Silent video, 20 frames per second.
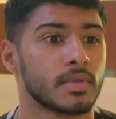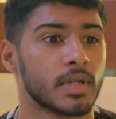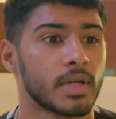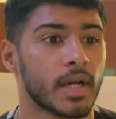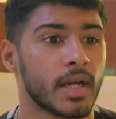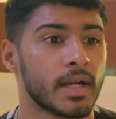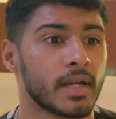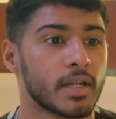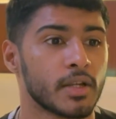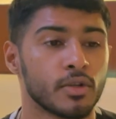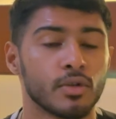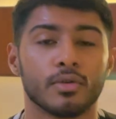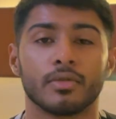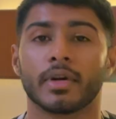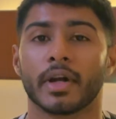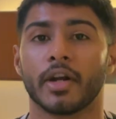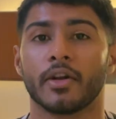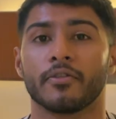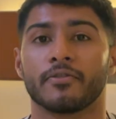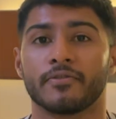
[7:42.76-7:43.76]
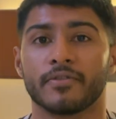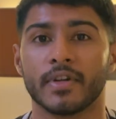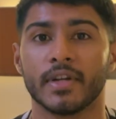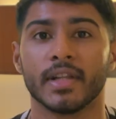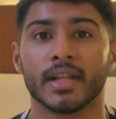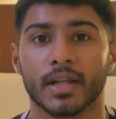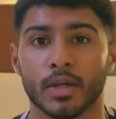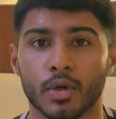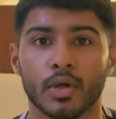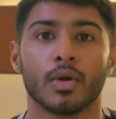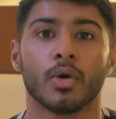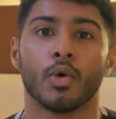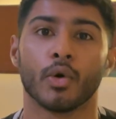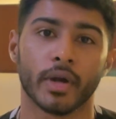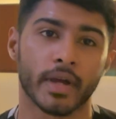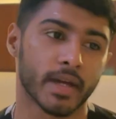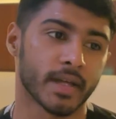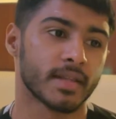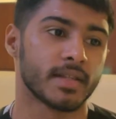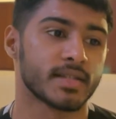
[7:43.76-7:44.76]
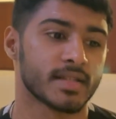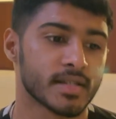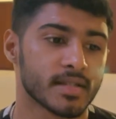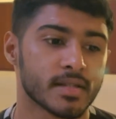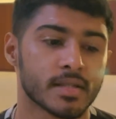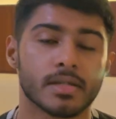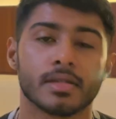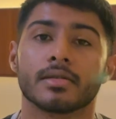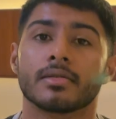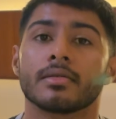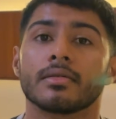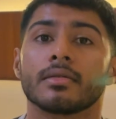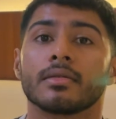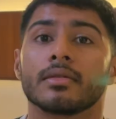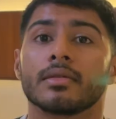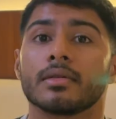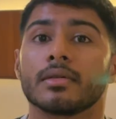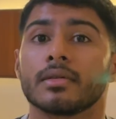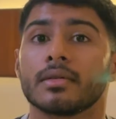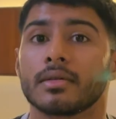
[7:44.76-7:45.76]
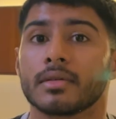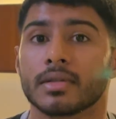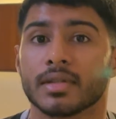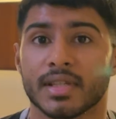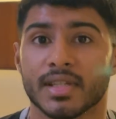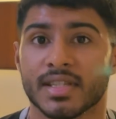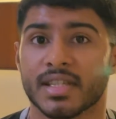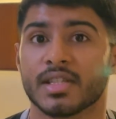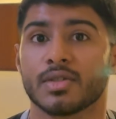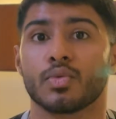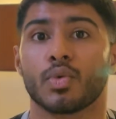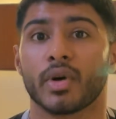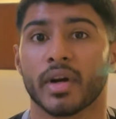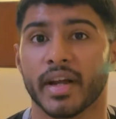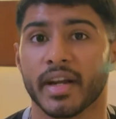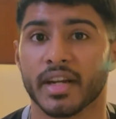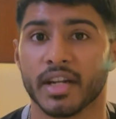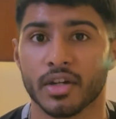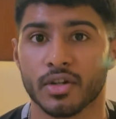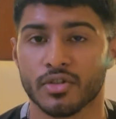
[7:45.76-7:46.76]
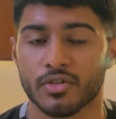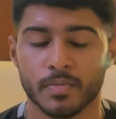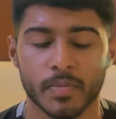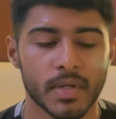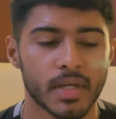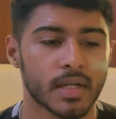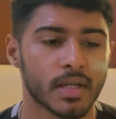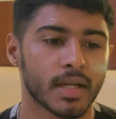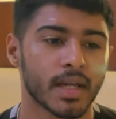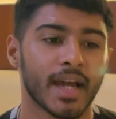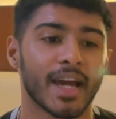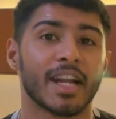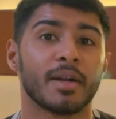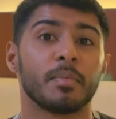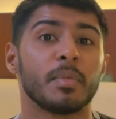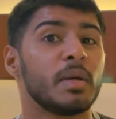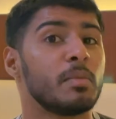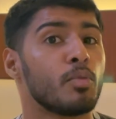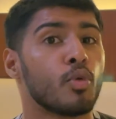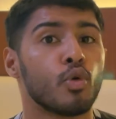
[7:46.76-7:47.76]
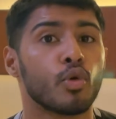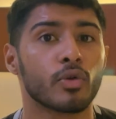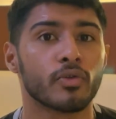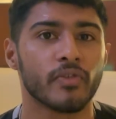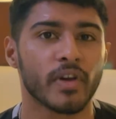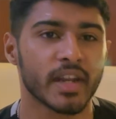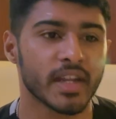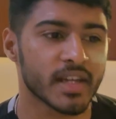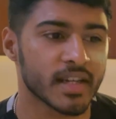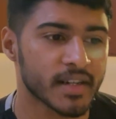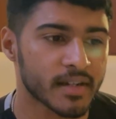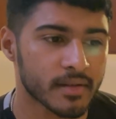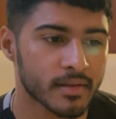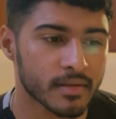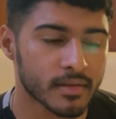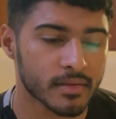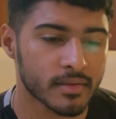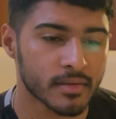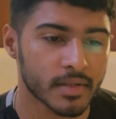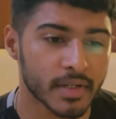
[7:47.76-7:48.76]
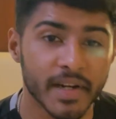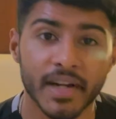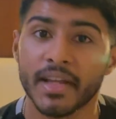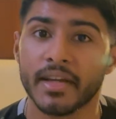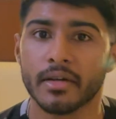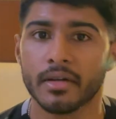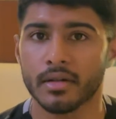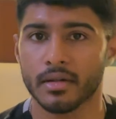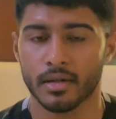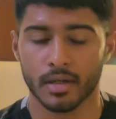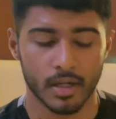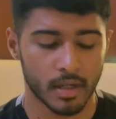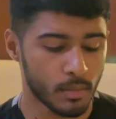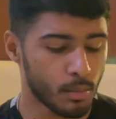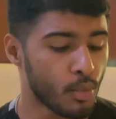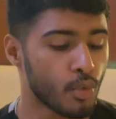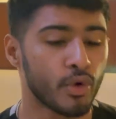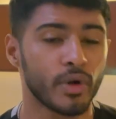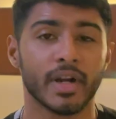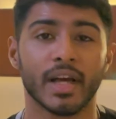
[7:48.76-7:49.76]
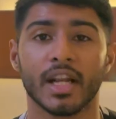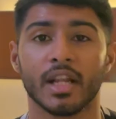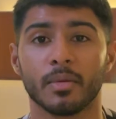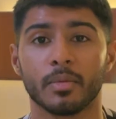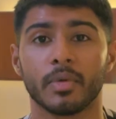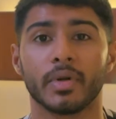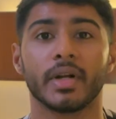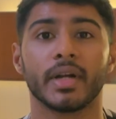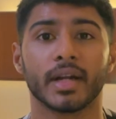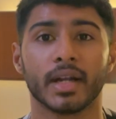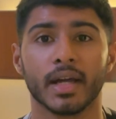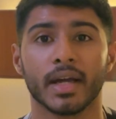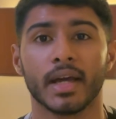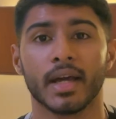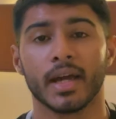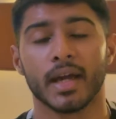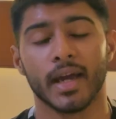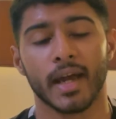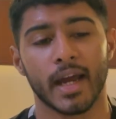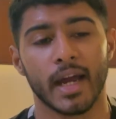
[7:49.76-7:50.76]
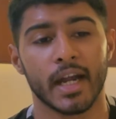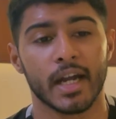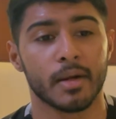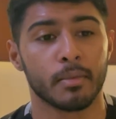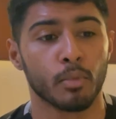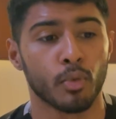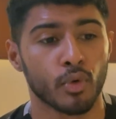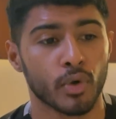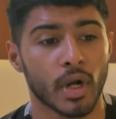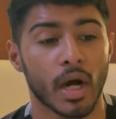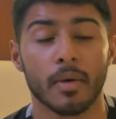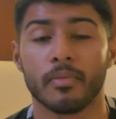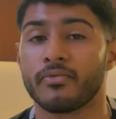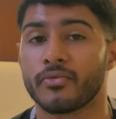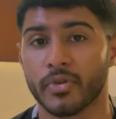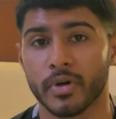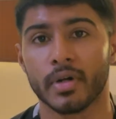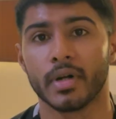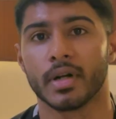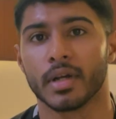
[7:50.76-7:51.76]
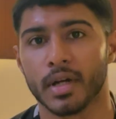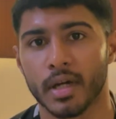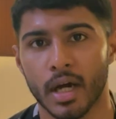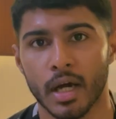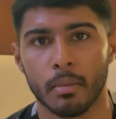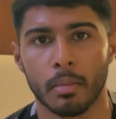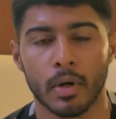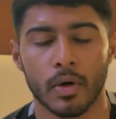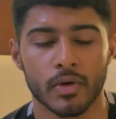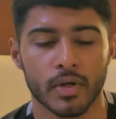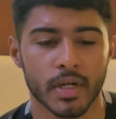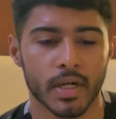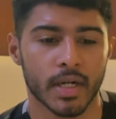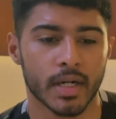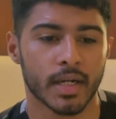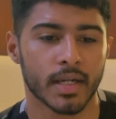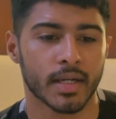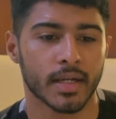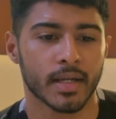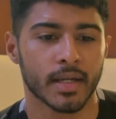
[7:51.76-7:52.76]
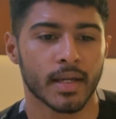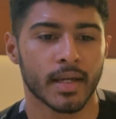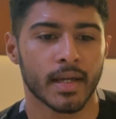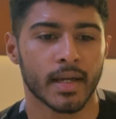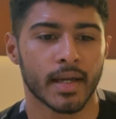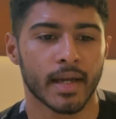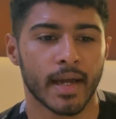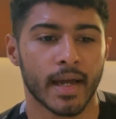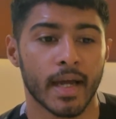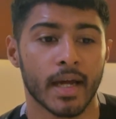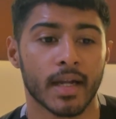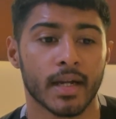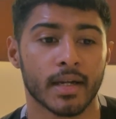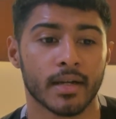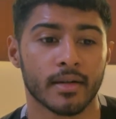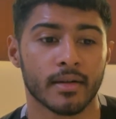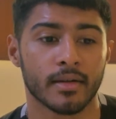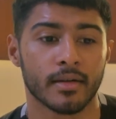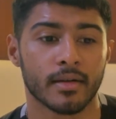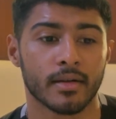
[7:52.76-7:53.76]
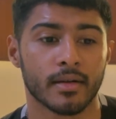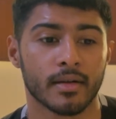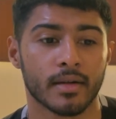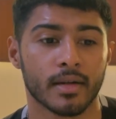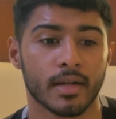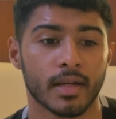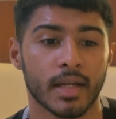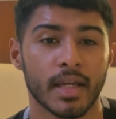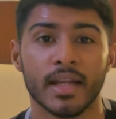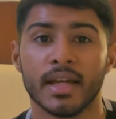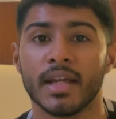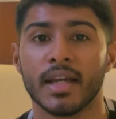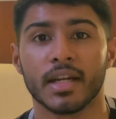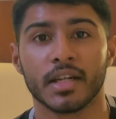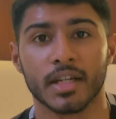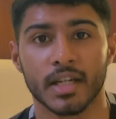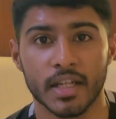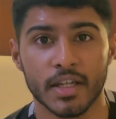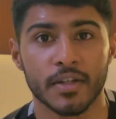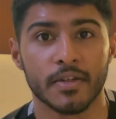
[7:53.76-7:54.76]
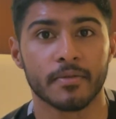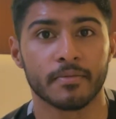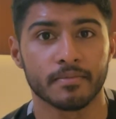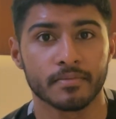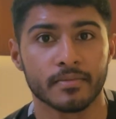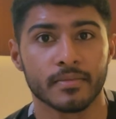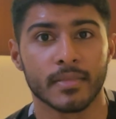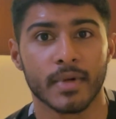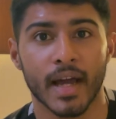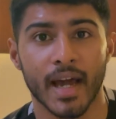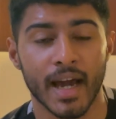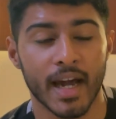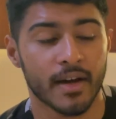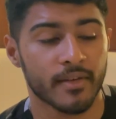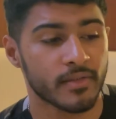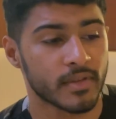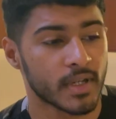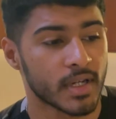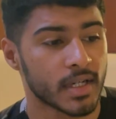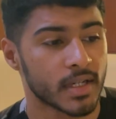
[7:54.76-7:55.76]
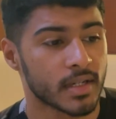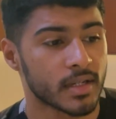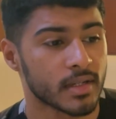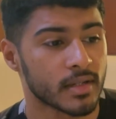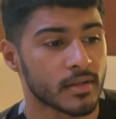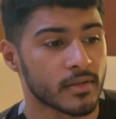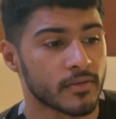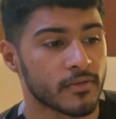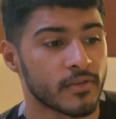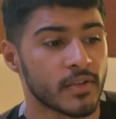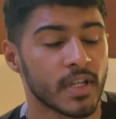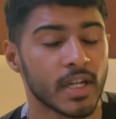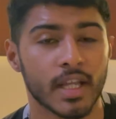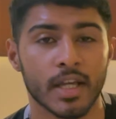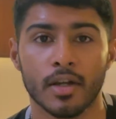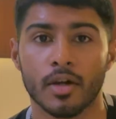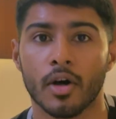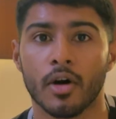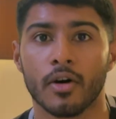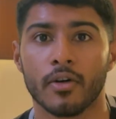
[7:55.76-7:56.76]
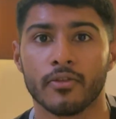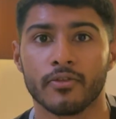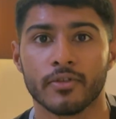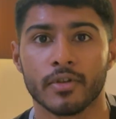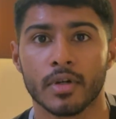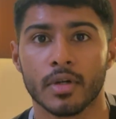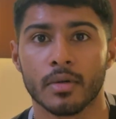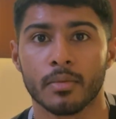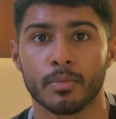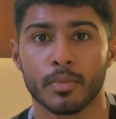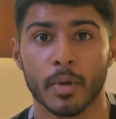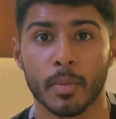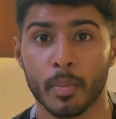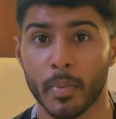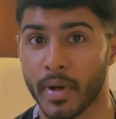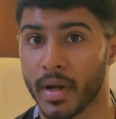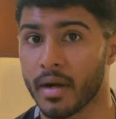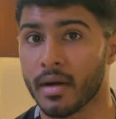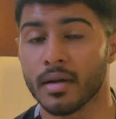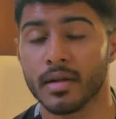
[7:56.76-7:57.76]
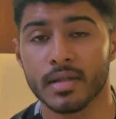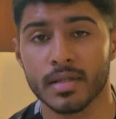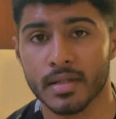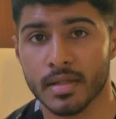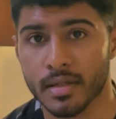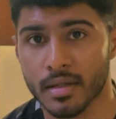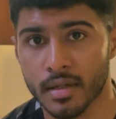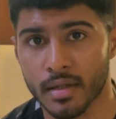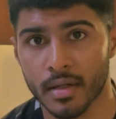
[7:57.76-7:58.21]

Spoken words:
and kind of feel okay, this is what I need to speak, and be more very clear, more deliberate, and more upfront about it, and innately have that feeling of preparedness,